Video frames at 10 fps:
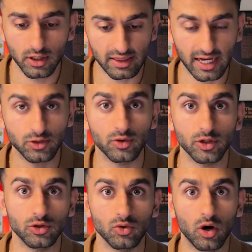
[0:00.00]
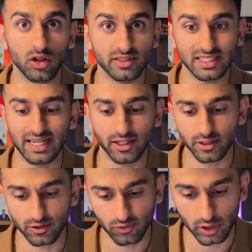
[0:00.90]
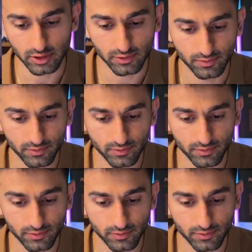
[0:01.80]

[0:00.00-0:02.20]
and that's going to do all of this analysis for us.